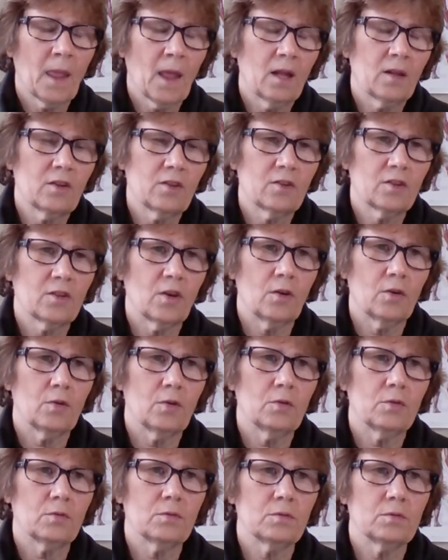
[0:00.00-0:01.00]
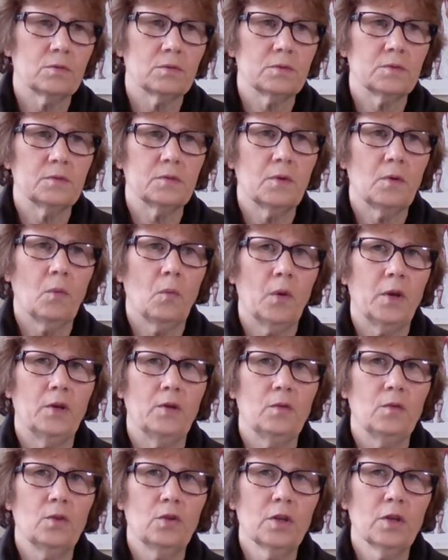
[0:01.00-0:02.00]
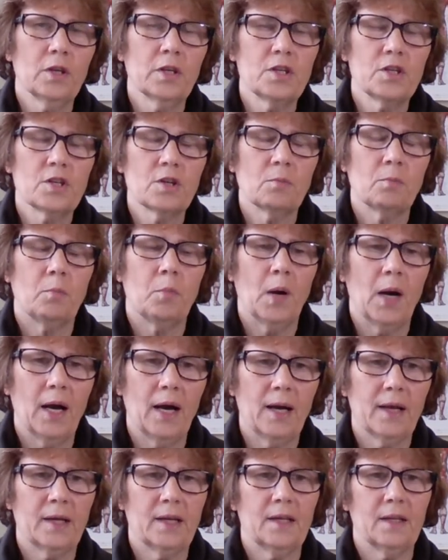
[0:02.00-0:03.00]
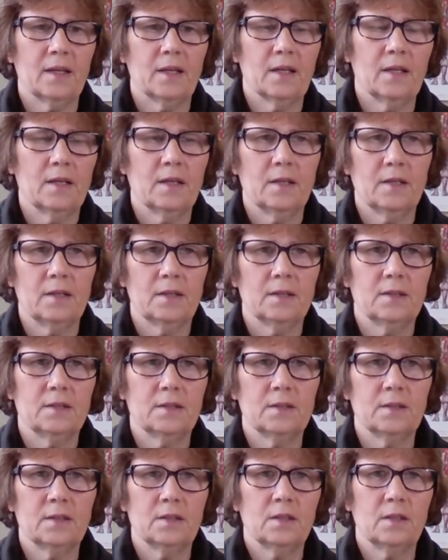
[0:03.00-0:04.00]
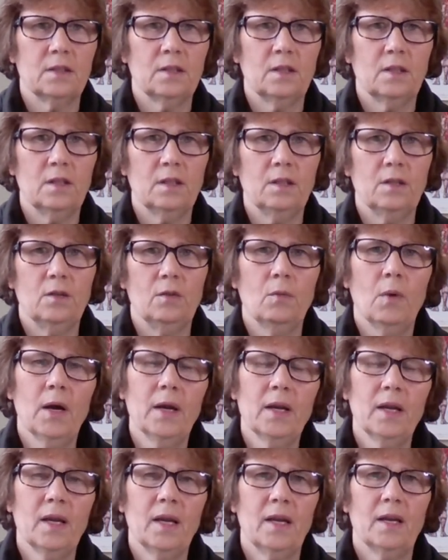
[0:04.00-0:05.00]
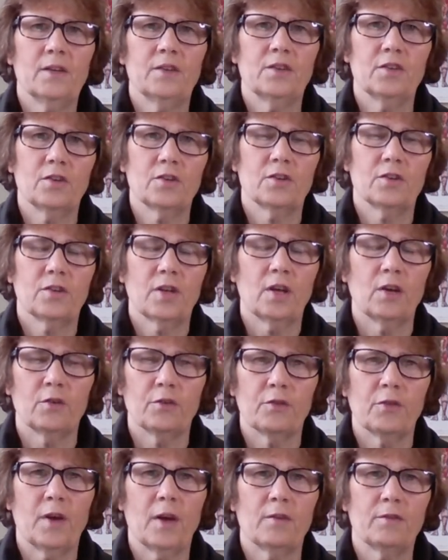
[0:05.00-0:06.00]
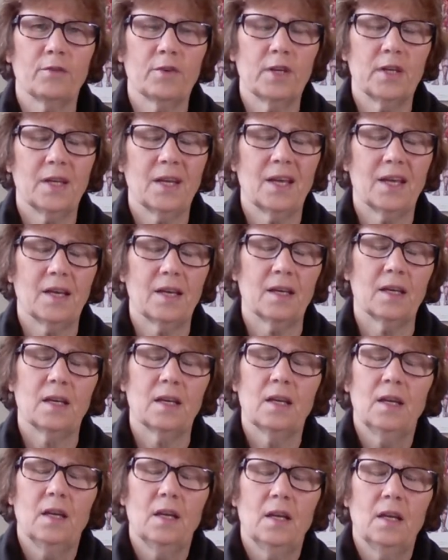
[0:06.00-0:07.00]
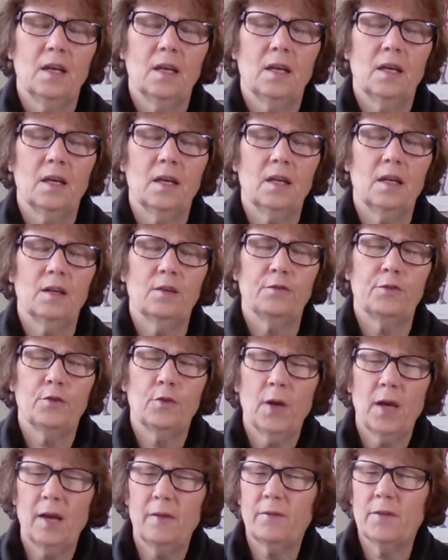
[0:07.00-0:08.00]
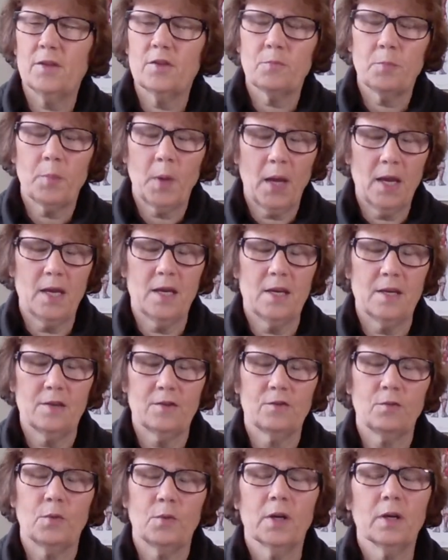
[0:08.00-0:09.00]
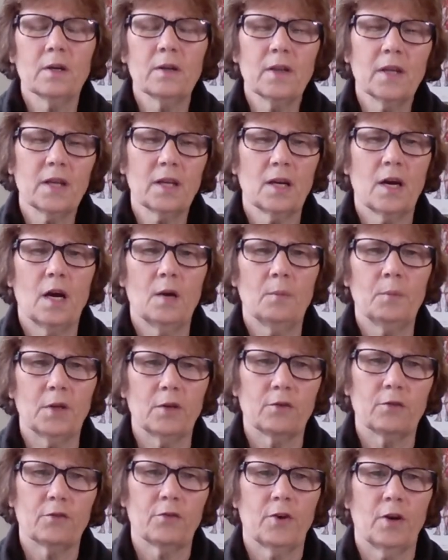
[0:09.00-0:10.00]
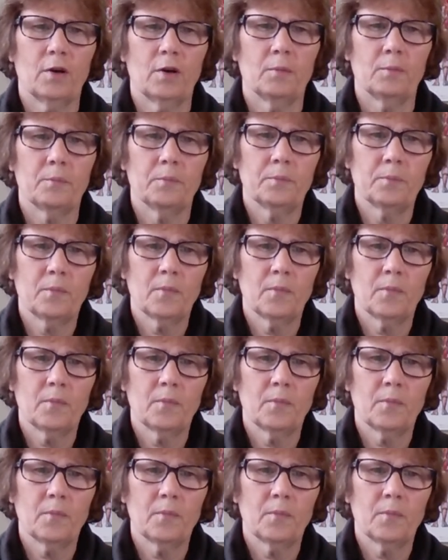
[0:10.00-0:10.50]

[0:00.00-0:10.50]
So when you look at your body, you want to ask yourself every day, if you have these pains, where are they coming from?